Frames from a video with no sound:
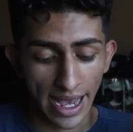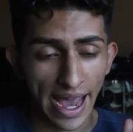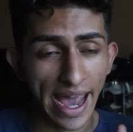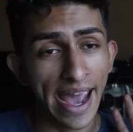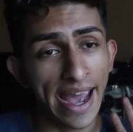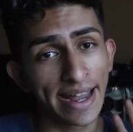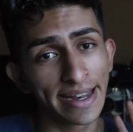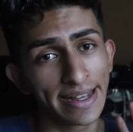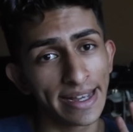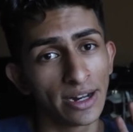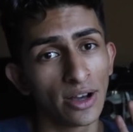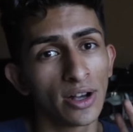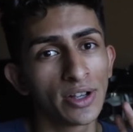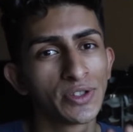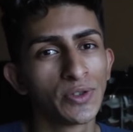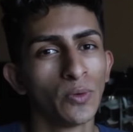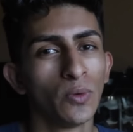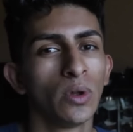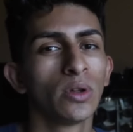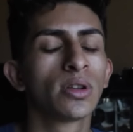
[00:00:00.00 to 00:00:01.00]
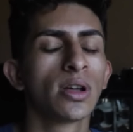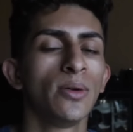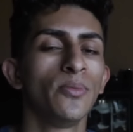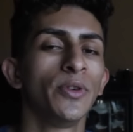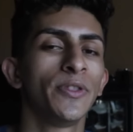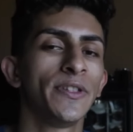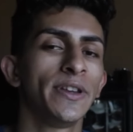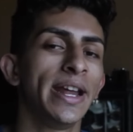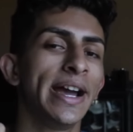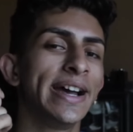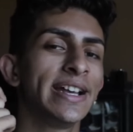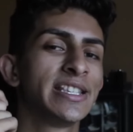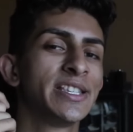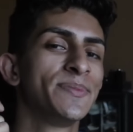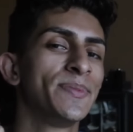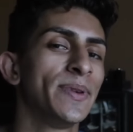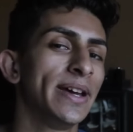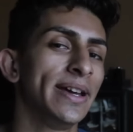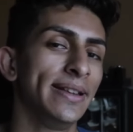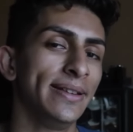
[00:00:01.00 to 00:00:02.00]
And it also will come with an S
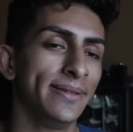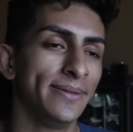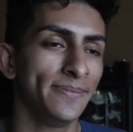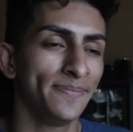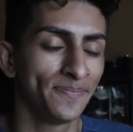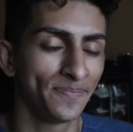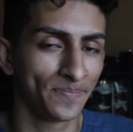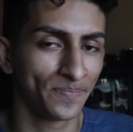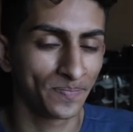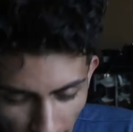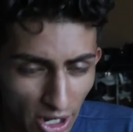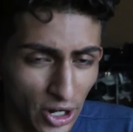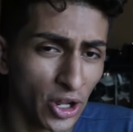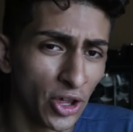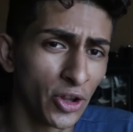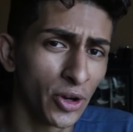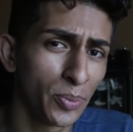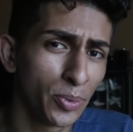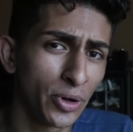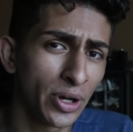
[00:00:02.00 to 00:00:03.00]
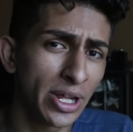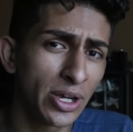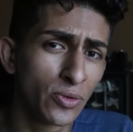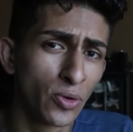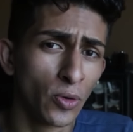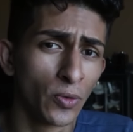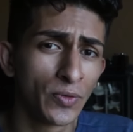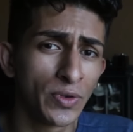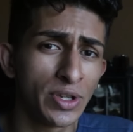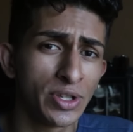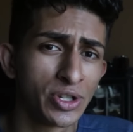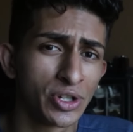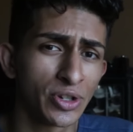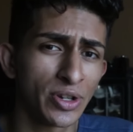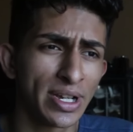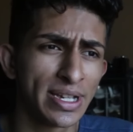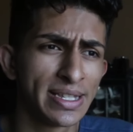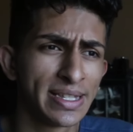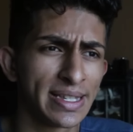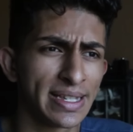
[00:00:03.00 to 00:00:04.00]
Pen. Another pretty cool feature
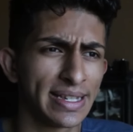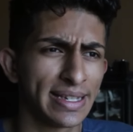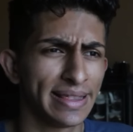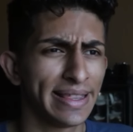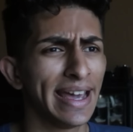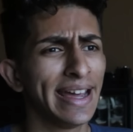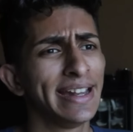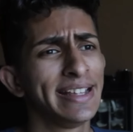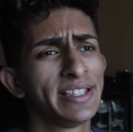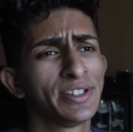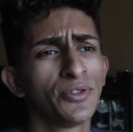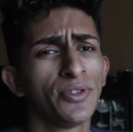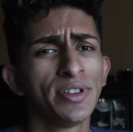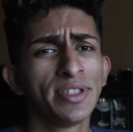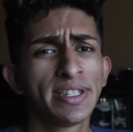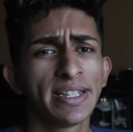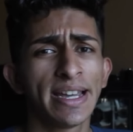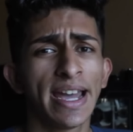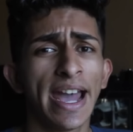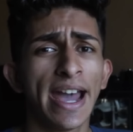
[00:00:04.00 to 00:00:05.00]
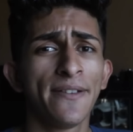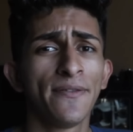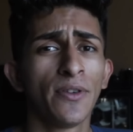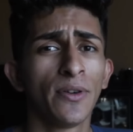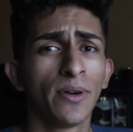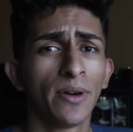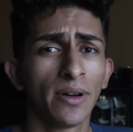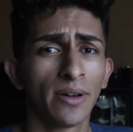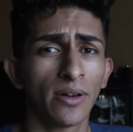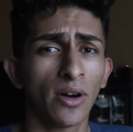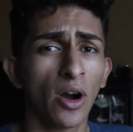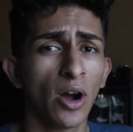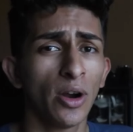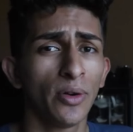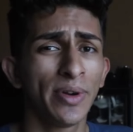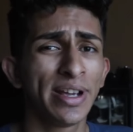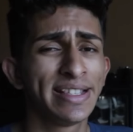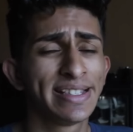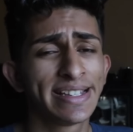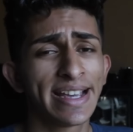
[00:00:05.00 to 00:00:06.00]
is that it's going to have a heart
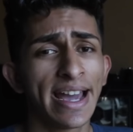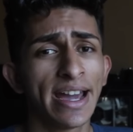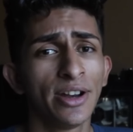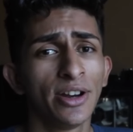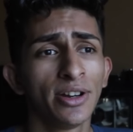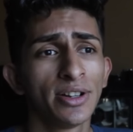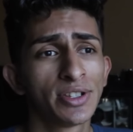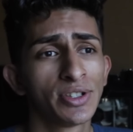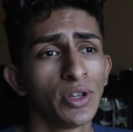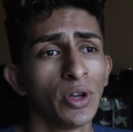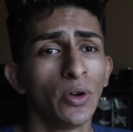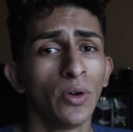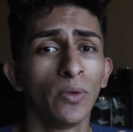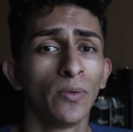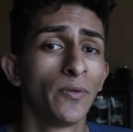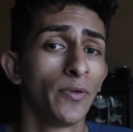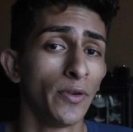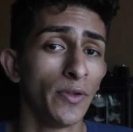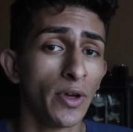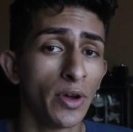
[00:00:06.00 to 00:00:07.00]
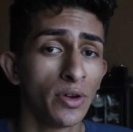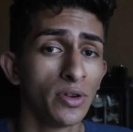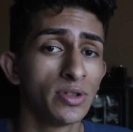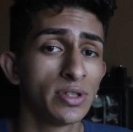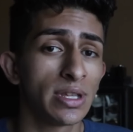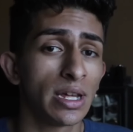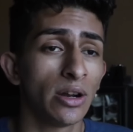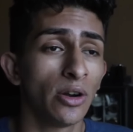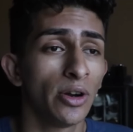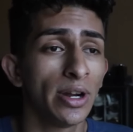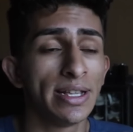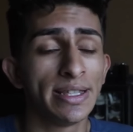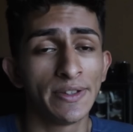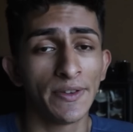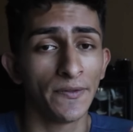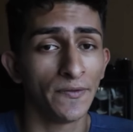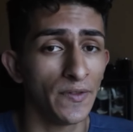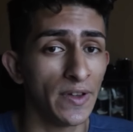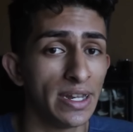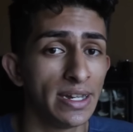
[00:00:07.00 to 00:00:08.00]
rate scanner, so for those that are
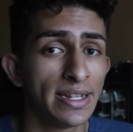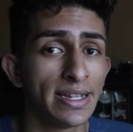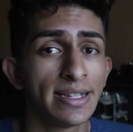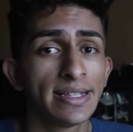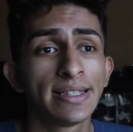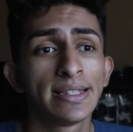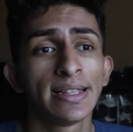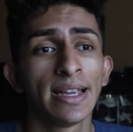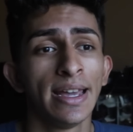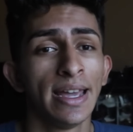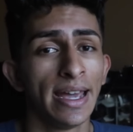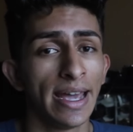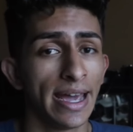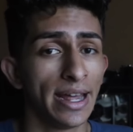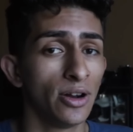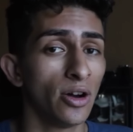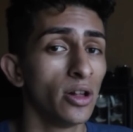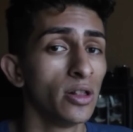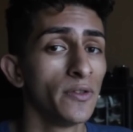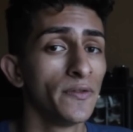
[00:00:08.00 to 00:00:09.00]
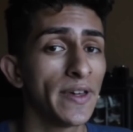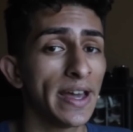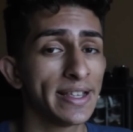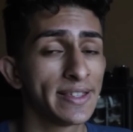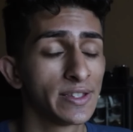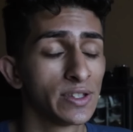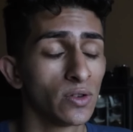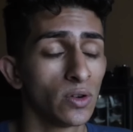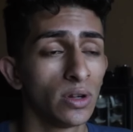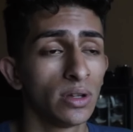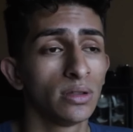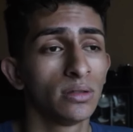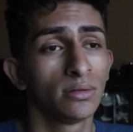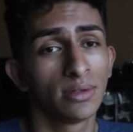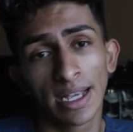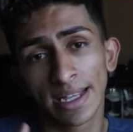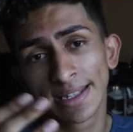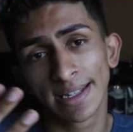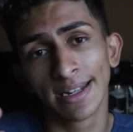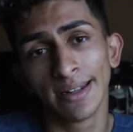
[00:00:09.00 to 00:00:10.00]
into fitness and all of that sort,
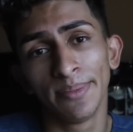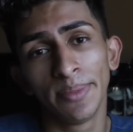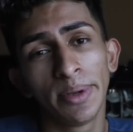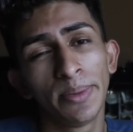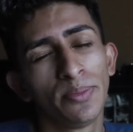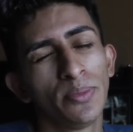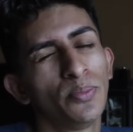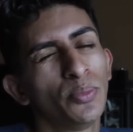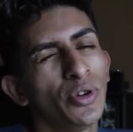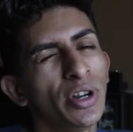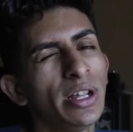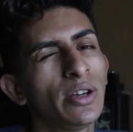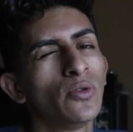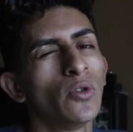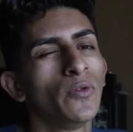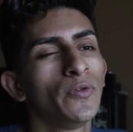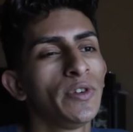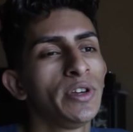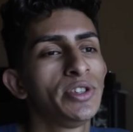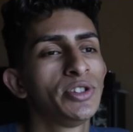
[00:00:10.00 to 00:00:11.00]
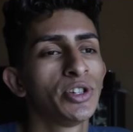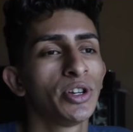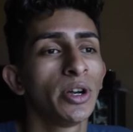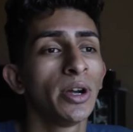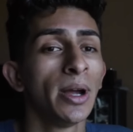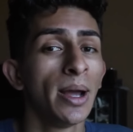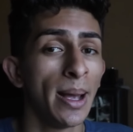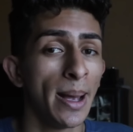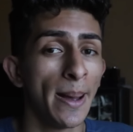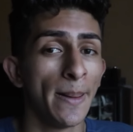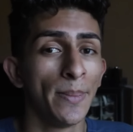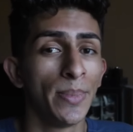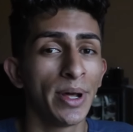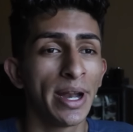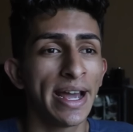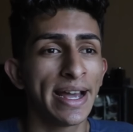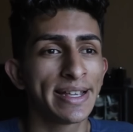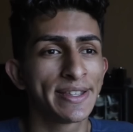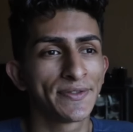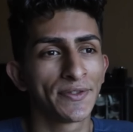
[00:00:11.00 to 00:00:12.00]
that's going to be a pretty cool feature. But
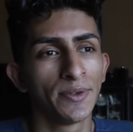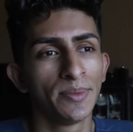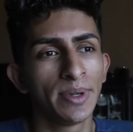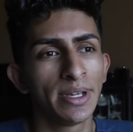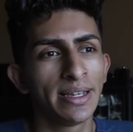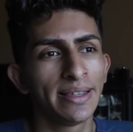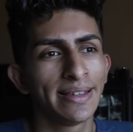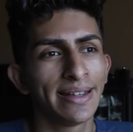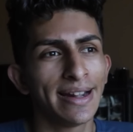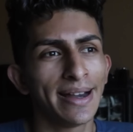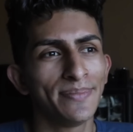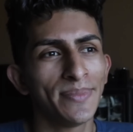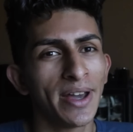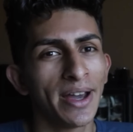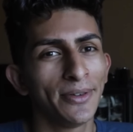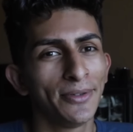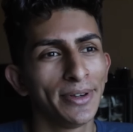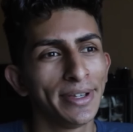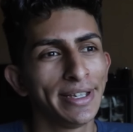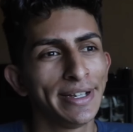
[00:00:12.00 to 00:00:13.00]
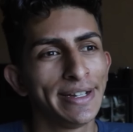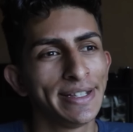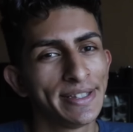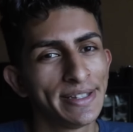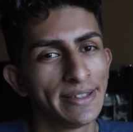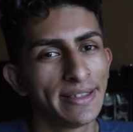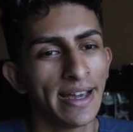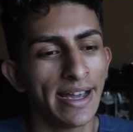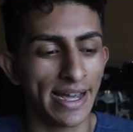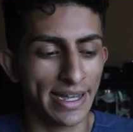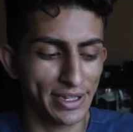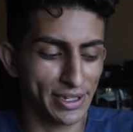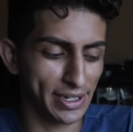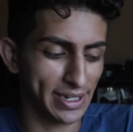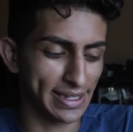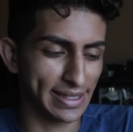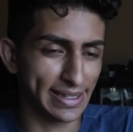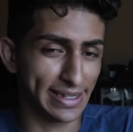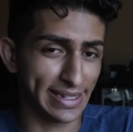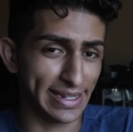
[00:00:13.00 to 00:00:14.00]
as for me, that I'm not really into that, as you
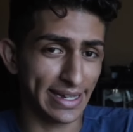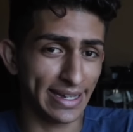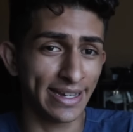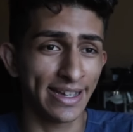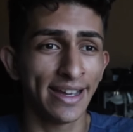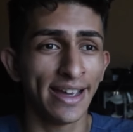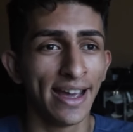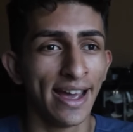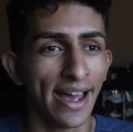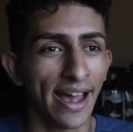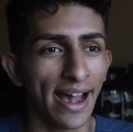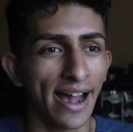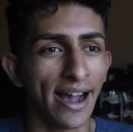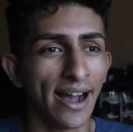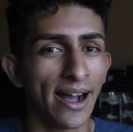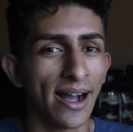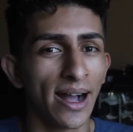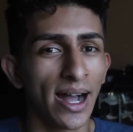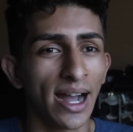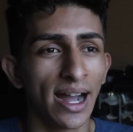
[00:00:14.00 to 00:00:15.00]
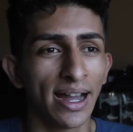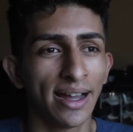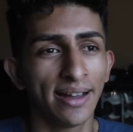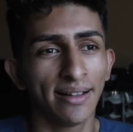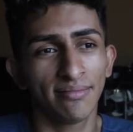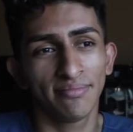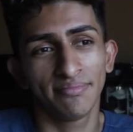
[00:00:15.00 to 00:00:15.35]
can see, uh,